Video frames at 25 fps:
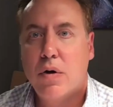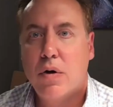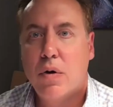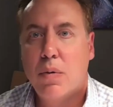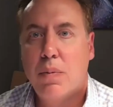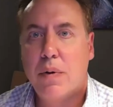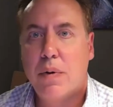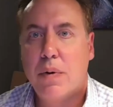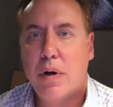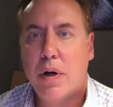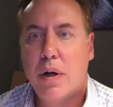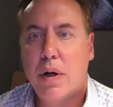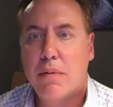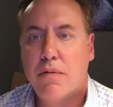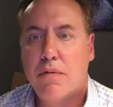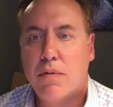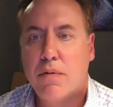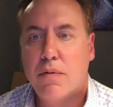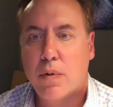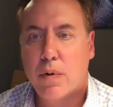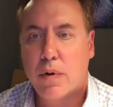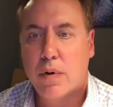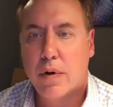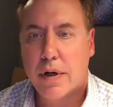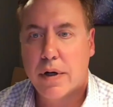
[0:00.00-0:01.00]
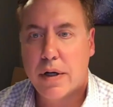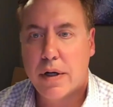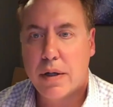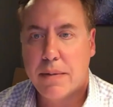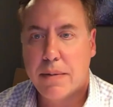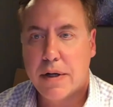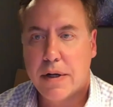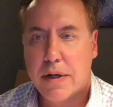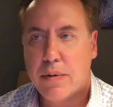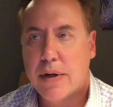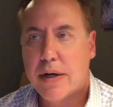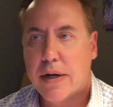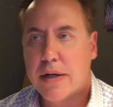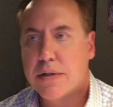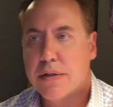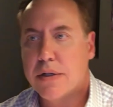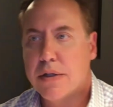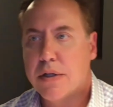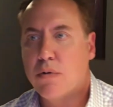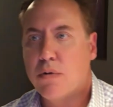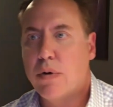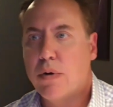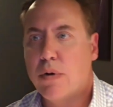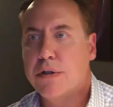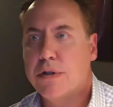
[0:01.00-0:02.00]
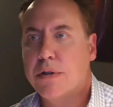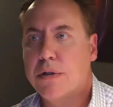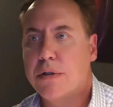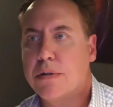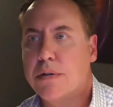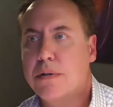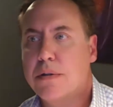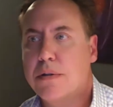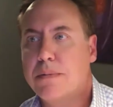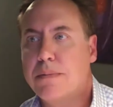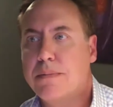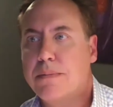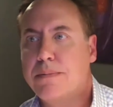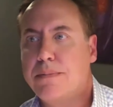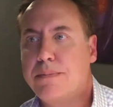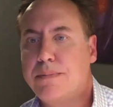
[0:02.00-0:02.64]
open it up for anybody who has any questions.